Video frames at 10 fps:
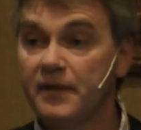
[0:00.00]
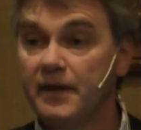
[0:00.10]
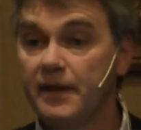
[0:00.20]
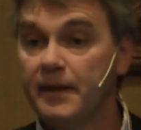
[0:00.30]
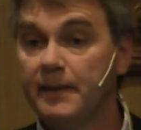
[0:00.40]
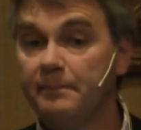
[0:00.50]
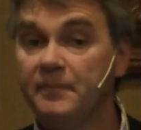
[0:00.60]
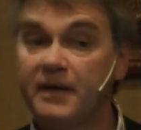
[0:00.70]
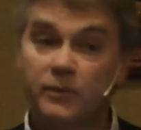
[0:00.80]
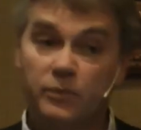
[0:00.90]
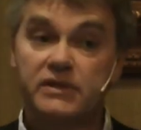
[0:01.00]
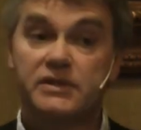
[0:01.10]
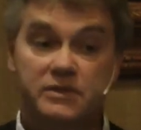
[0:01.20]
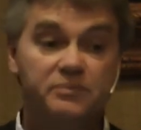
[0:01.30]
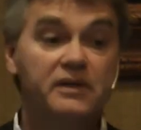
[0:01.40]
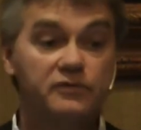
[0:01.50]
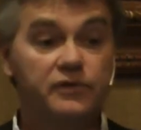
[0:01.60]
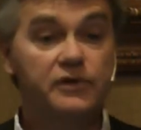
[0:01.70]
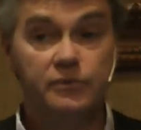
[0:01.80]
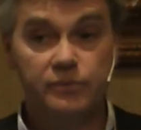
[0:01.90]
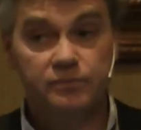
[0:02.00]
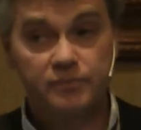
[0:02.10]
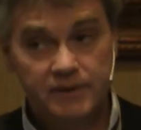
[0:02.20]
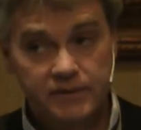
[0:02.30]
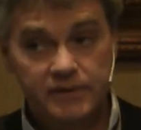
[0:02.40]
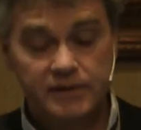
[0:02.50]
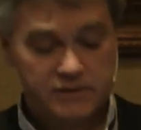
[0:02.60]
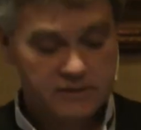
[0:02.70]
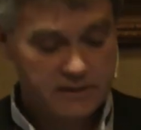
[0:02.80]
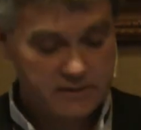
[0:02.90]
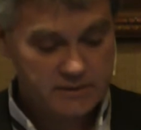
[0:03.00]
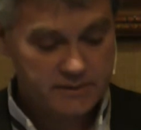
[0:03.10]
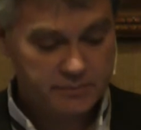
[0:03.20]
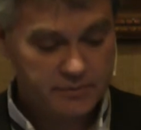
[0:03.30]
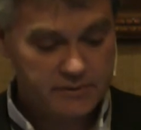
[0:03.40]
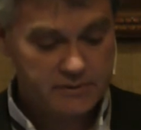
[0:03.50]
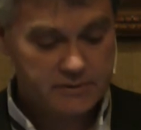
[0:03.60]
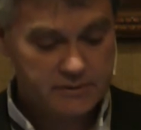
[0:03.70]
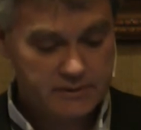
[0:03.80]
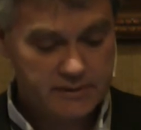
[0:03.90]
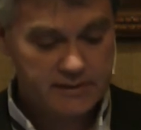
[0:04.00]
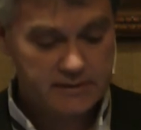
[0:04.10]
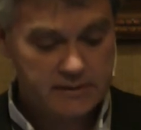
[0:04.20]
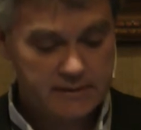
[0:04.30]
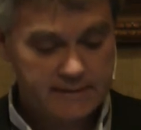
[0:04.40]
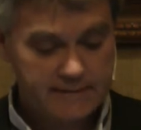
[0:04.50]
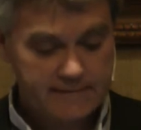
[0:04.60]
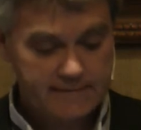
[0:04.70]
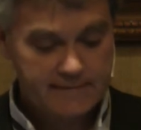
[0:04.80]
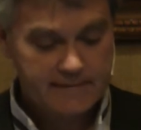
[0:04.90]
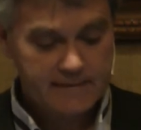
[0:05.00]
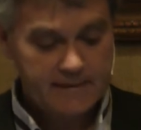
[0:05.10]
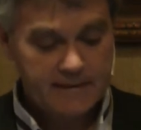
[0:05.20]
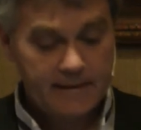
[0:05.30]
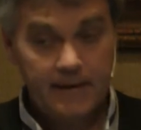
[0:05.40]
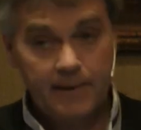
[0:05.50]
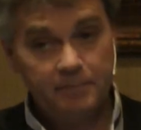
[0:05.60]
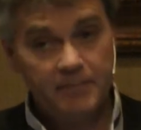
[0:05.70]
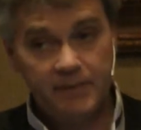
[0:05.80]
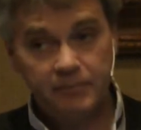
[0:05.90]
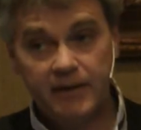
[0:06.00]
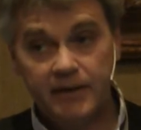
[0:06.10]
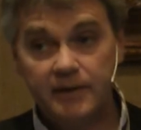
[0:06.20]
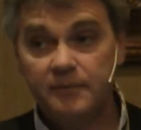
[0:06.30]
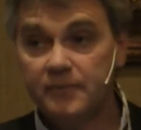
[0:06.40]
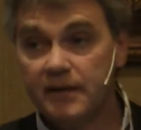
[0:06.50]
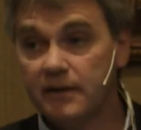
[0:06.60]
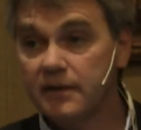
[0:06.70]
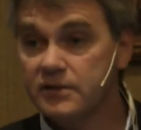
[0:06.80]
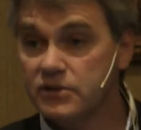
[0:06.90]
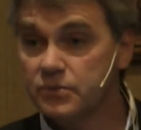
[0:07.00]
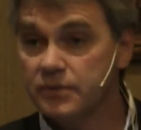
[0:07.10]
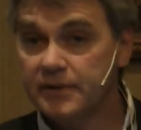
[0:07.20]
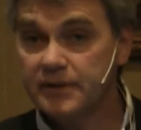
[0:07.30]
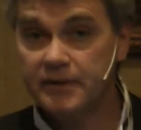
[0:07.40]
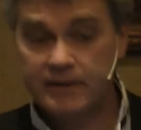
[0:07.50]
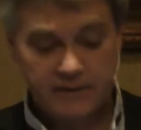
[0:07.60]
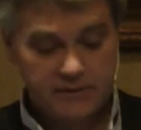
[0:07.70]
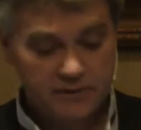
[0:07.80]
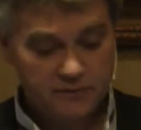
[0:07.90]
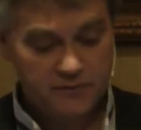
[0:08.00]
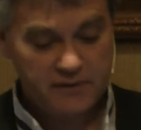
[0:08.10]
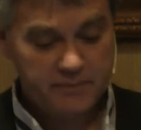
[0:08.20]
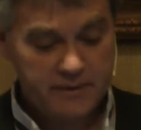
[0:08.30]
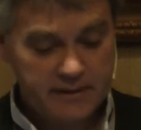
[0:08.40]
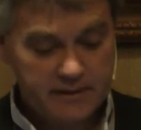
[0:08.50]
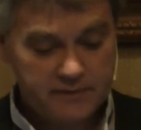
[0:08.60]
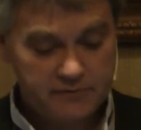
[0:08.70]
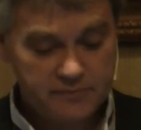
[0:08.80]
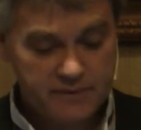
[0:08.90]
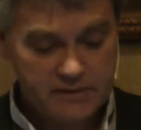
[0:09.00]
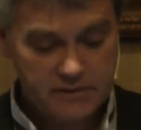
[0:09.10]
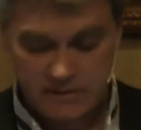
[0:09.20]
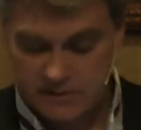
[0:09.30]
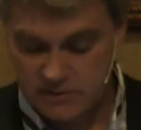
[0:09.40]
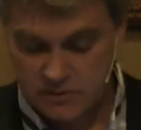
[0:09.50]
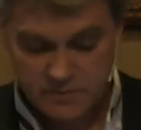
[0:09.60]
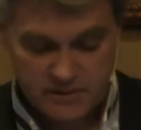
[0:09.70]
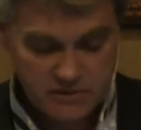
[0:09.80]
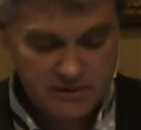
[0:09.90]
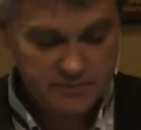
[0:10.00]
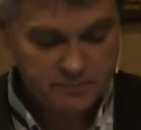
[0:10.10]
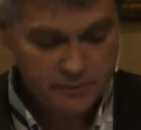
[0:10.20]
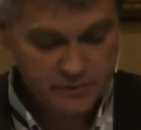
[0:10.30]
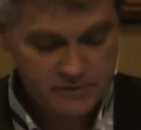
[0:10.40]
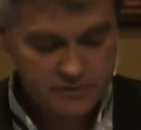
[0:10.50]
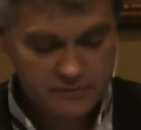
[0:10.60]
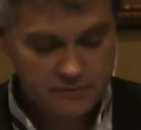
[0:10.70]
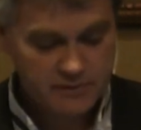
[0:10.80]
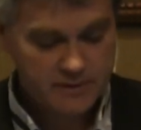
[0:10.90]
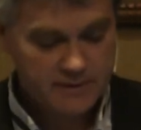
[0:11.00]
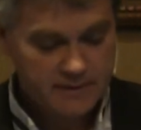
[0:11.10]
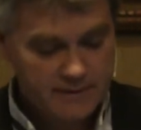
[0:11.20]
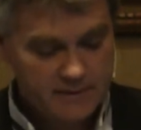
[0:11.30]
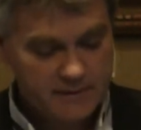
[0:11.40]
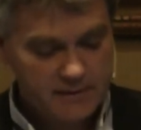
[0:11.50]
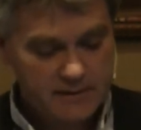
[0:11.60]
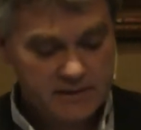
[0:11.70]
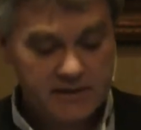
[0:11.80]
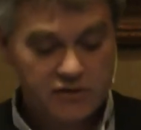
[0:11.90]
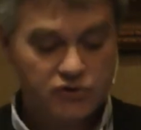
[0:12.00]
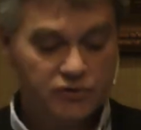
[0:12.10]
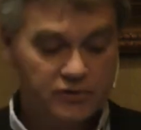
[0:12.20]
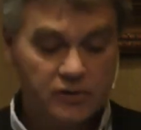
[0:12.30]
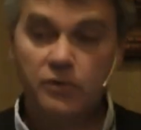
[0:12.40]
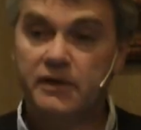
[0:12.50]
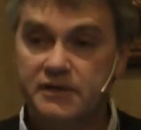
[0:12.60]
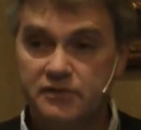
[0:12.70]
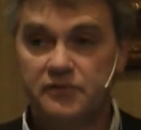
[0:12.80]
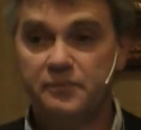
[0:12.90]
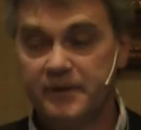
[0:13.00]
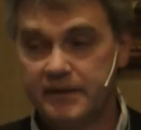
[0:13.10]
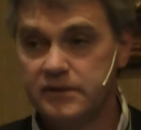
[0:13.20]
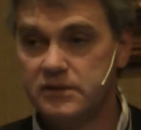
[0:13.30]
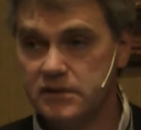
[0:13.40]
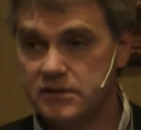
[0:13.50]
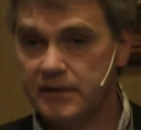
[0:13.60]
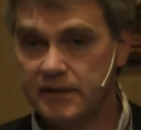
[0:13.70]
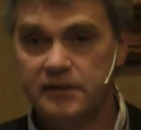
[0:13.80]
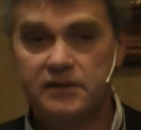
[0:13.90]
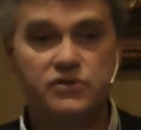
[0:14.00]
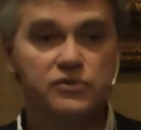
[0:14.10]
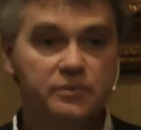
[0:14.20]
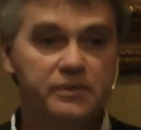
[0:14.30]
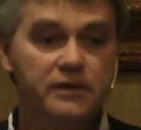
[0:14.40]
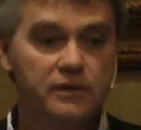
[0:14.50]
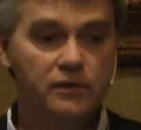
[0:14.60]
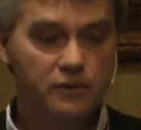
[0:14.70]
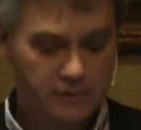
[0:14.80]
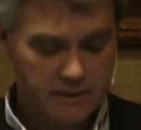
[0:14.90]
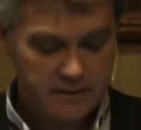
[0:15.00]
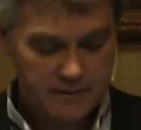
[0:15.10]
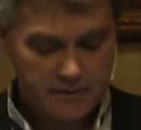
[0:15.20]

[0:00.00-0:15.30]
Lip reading: And what does it mean for you? I think that's an important lesson. And my last one, I think feedback information is especially important for the internal quality of the practices, and that should be the core